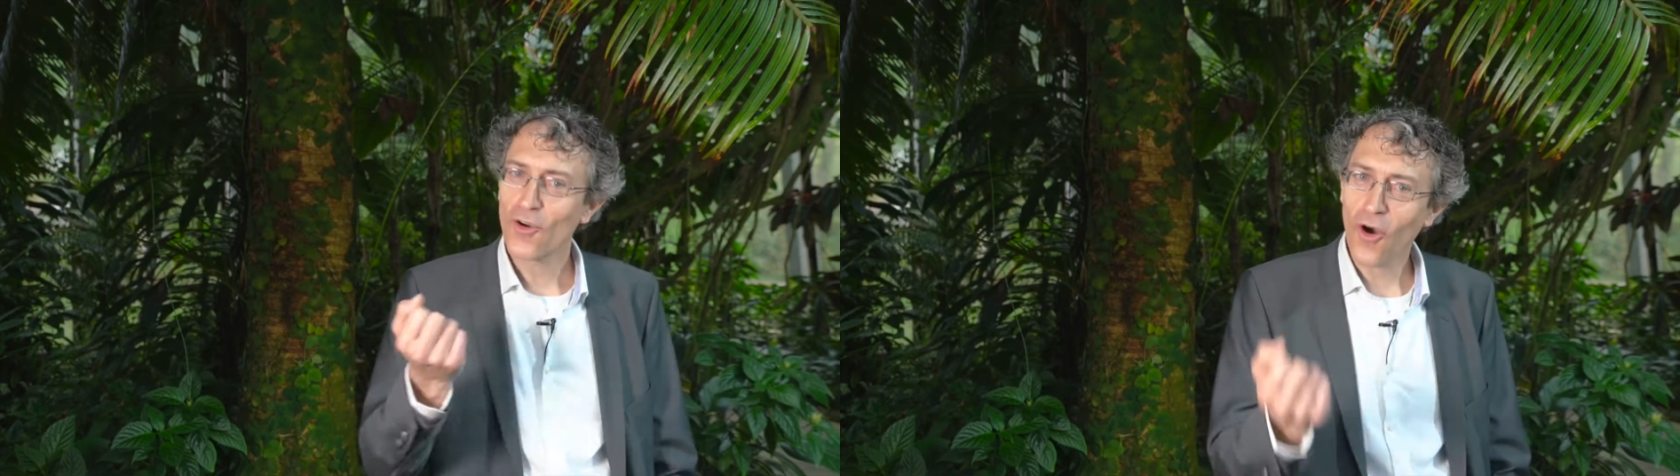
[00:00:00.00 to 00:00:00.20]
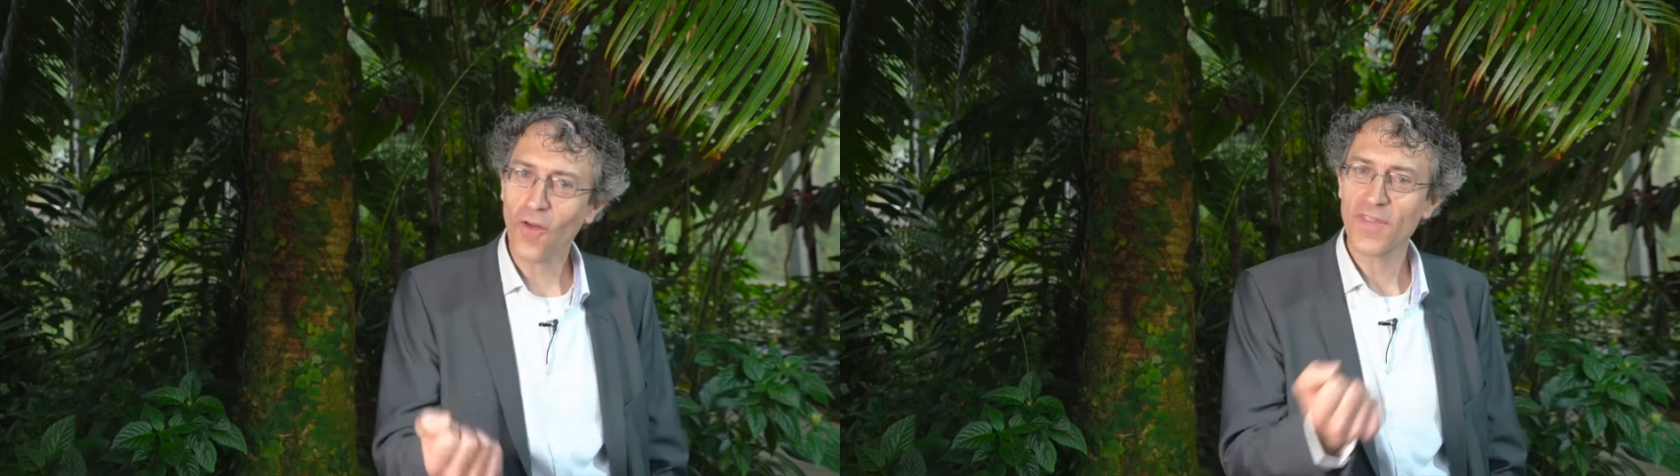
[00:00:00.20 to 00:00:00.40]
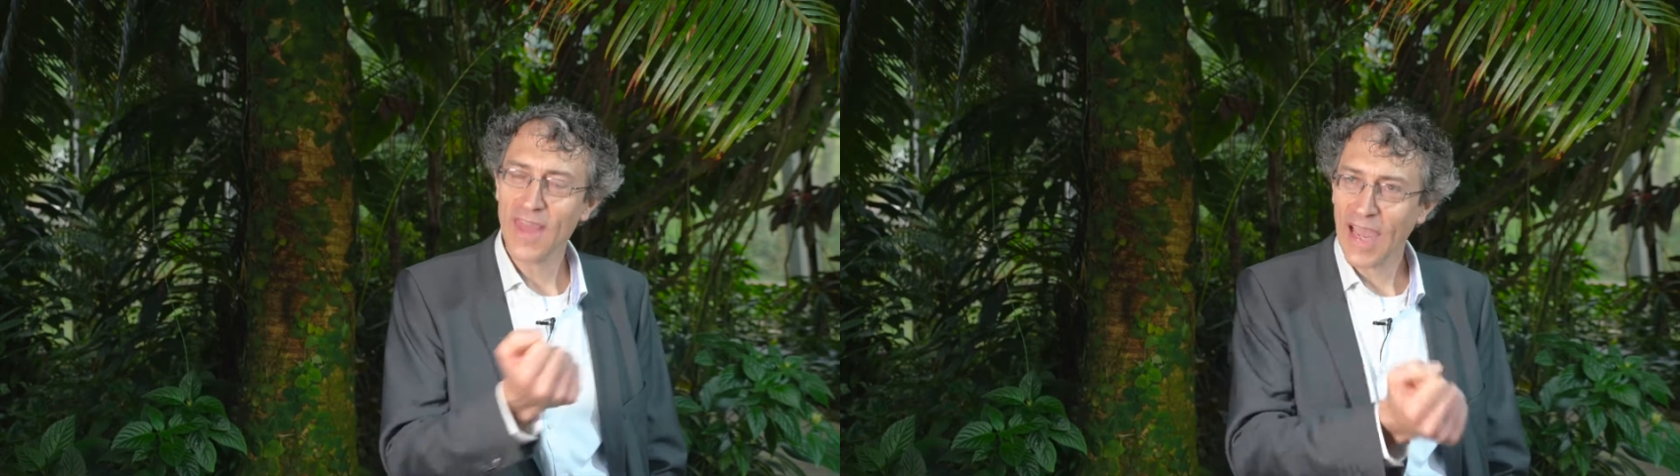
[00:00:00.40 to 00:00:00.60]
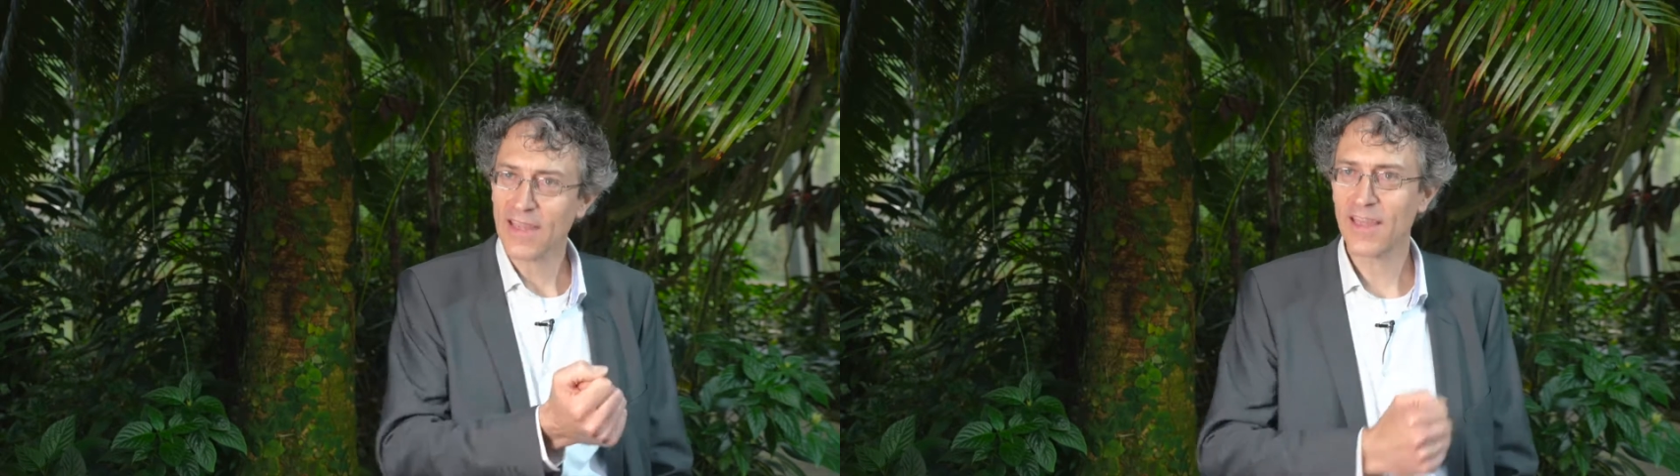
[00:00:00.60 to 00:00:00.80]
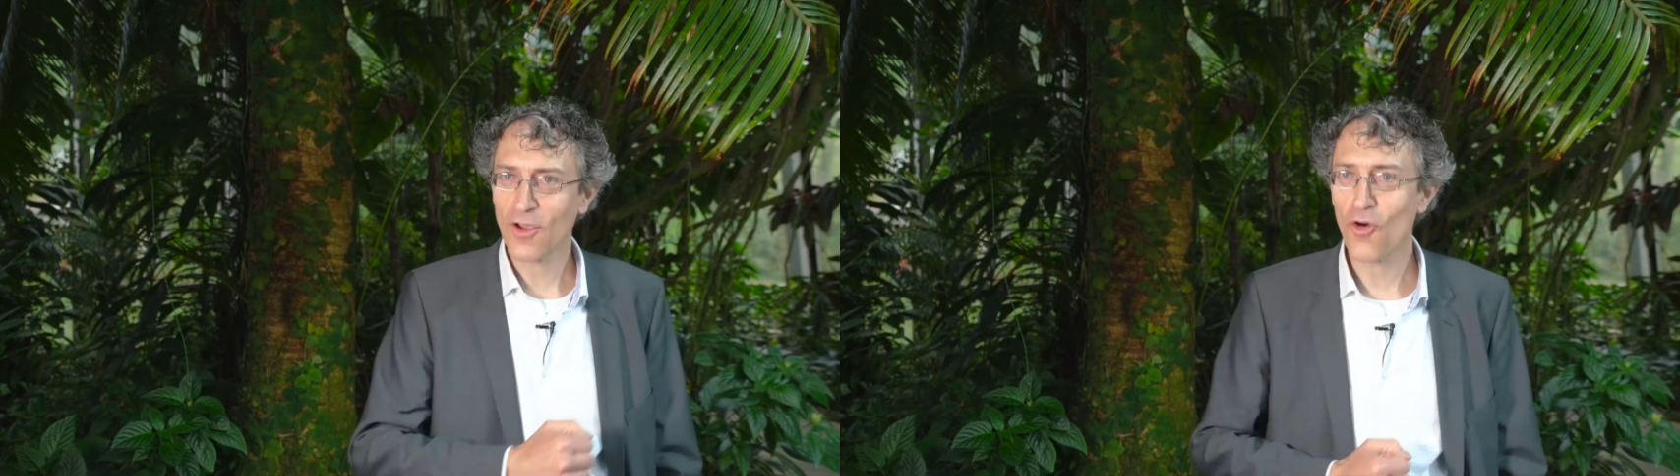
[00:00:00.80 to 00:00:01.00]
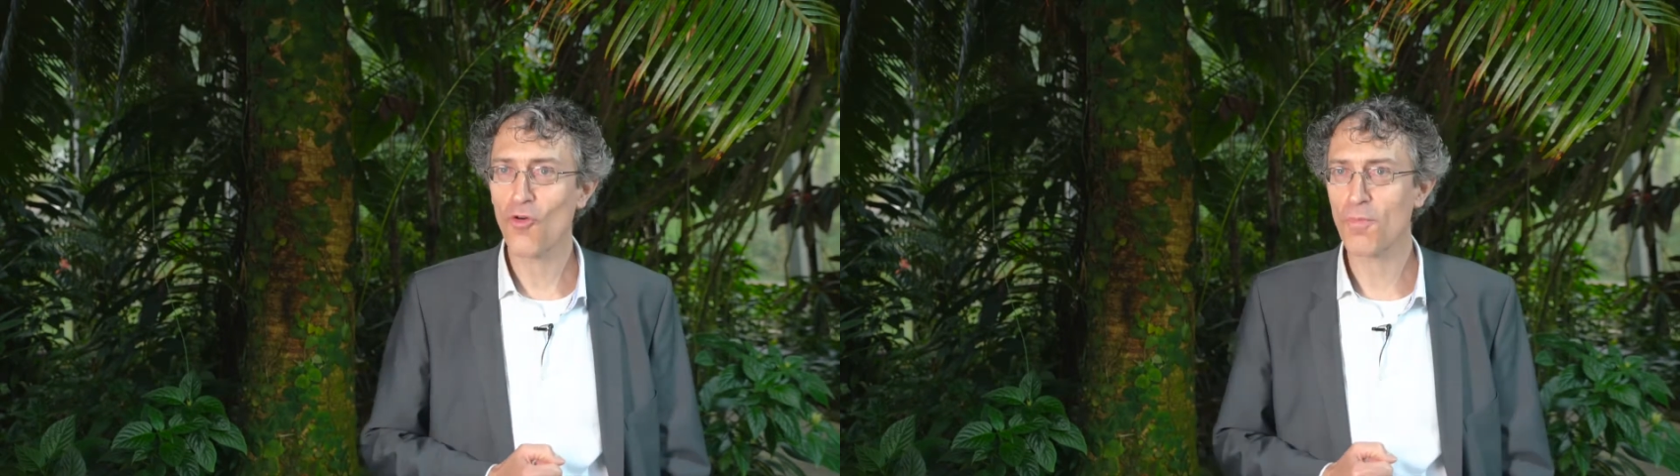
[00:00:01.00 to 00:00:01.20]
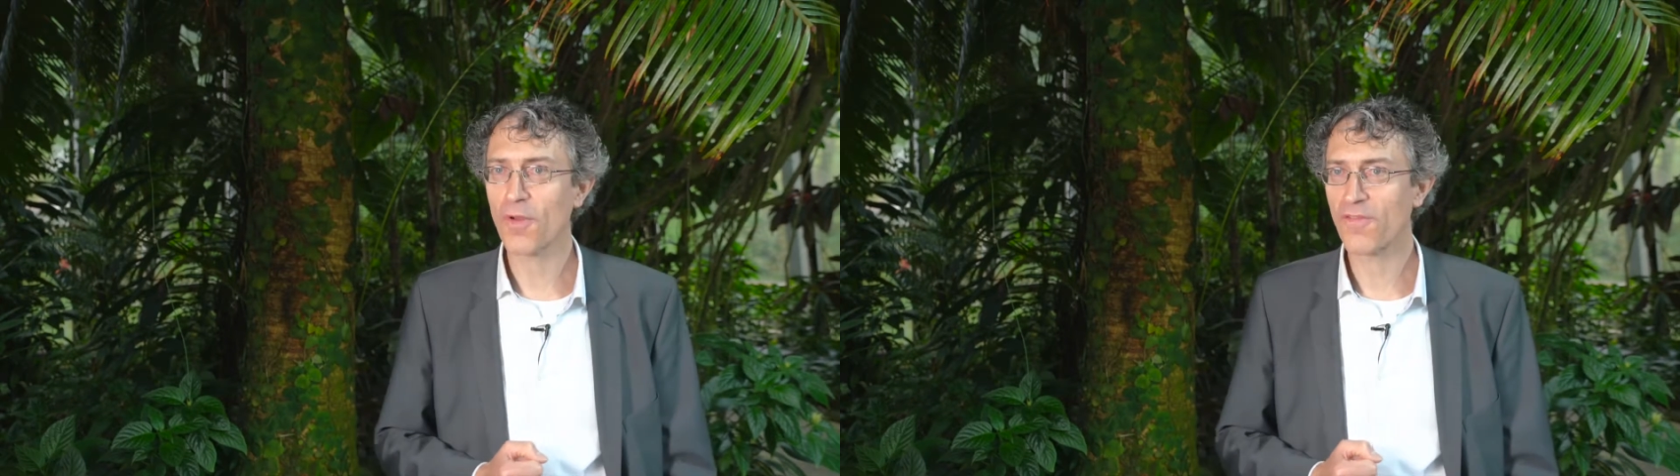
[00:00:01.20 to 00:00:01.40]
contacting open